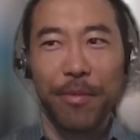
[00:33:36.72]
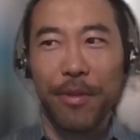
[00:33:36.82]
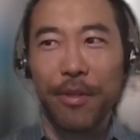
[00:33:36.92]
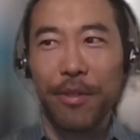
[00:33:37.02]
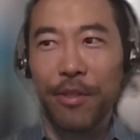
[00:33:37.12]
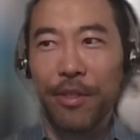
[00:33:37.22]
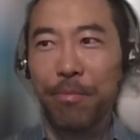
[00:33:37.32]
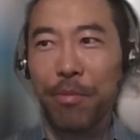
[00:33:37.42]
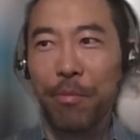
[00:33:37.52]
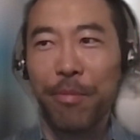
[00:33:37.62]

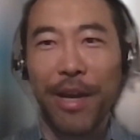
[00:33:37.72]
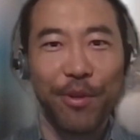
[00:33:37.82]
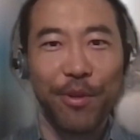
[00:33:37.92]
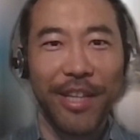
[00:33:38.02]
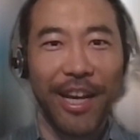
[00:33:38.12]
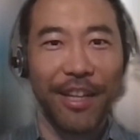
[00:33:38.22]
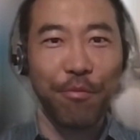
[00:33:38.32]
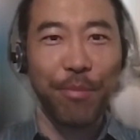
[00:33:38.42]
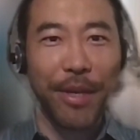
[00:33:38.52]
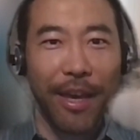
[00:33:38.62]
just perpetuate that kind
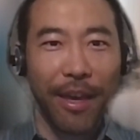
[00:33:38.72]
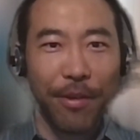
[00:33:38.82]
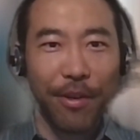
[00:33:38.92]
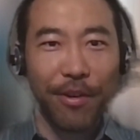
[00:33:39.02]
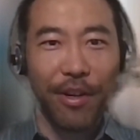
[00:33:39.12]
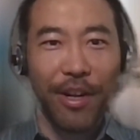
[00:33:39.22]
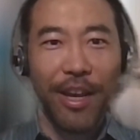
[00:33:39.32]
of behavior,